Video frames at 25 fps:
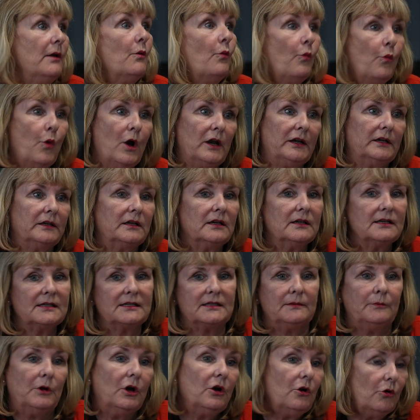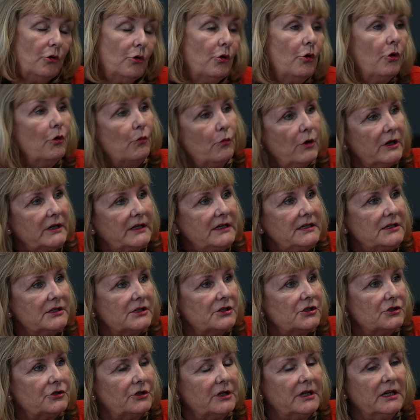one customer or one
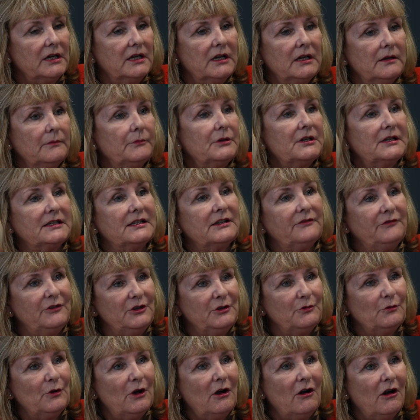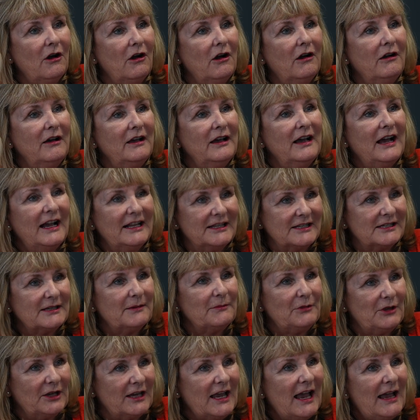industry, because if you are, and
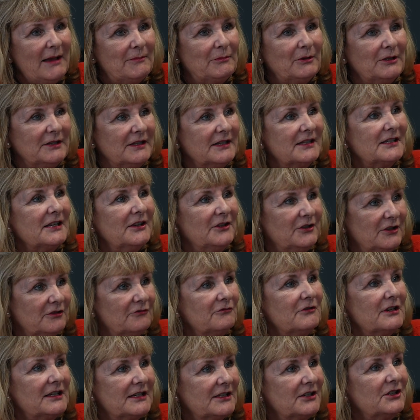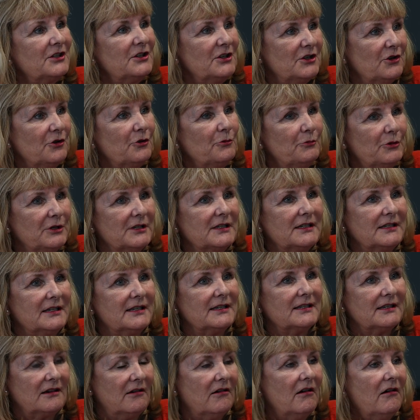something happens, the risks to your
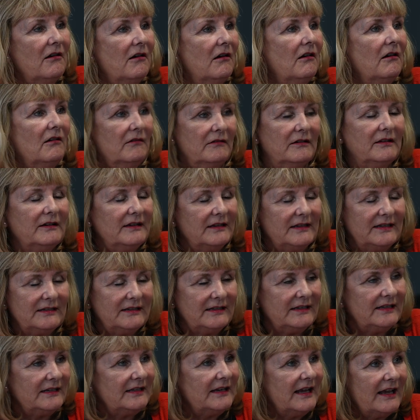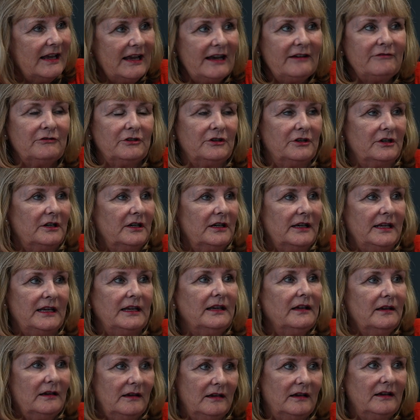business are
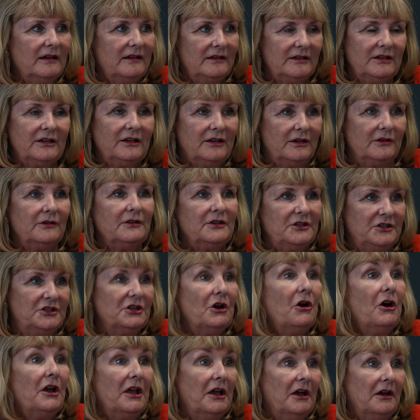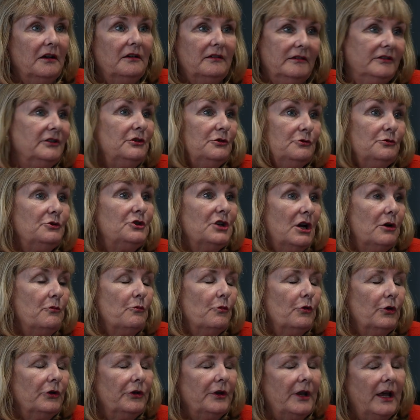inherently, dire. You
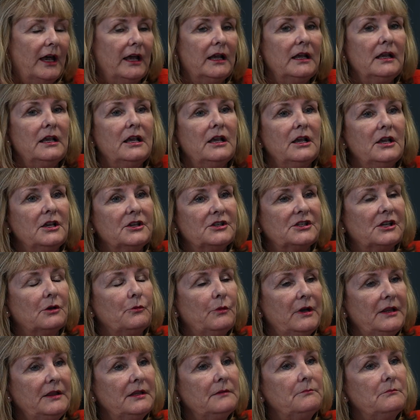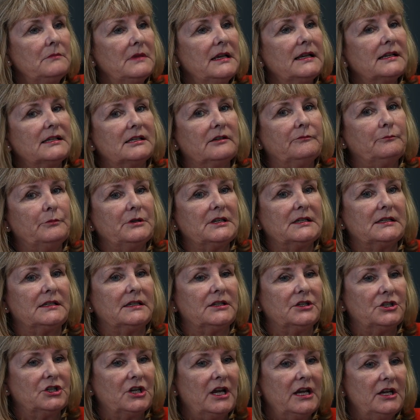don't want that. So when the mix of
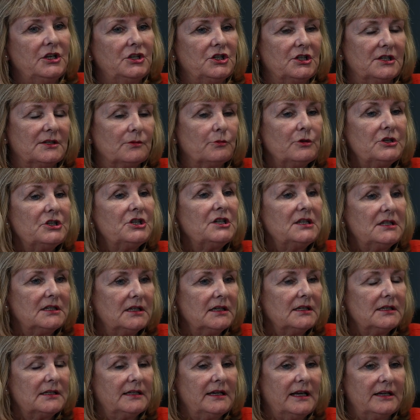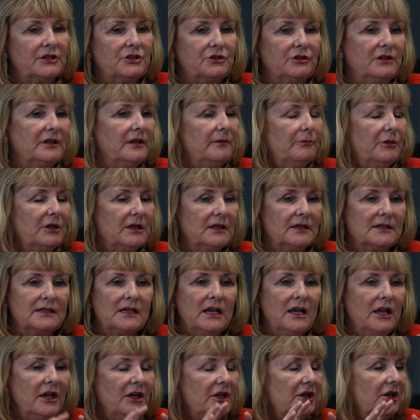business changes, which it does naturally, because,
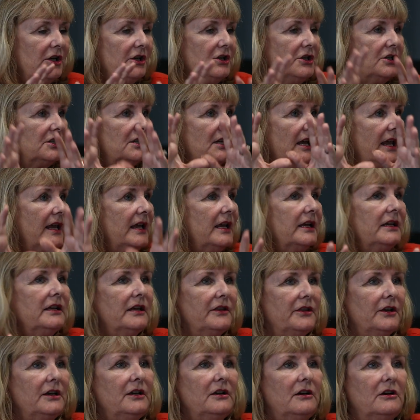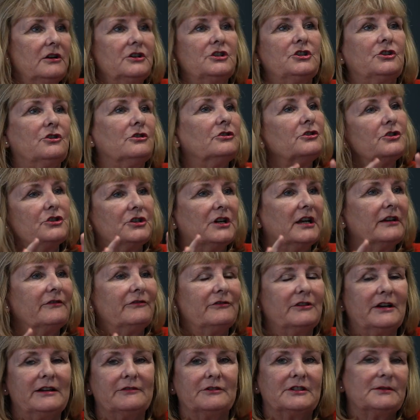you take another large contract
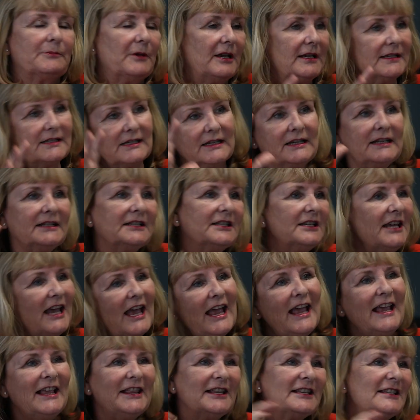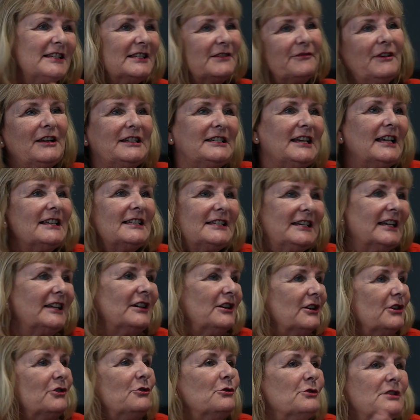for aerospace and it's, yay, this is fantastic.
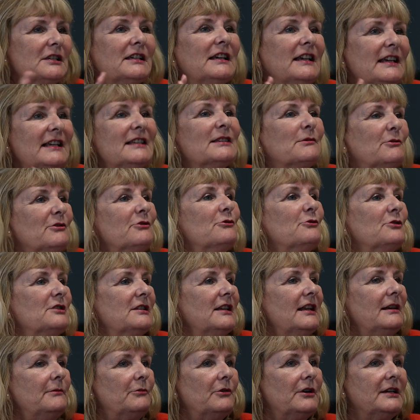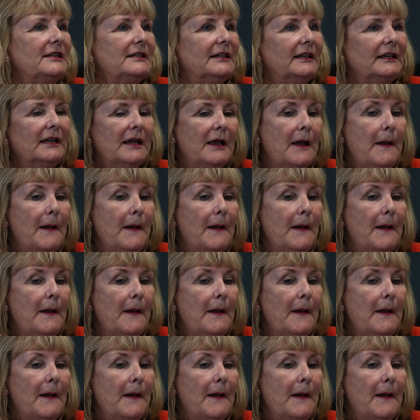And of course it is, we're all celebrating.